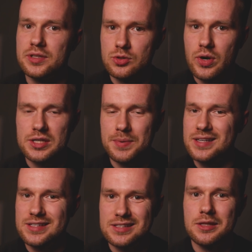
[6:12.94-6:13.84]
but
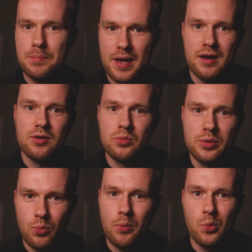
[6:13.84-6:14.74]
Squarespace is the better
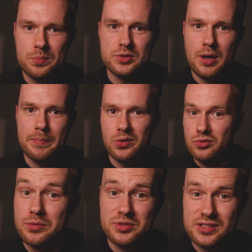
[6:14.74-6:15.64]
all-in-one website
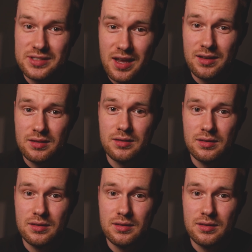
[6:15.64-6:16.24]
builder, I'm just saying.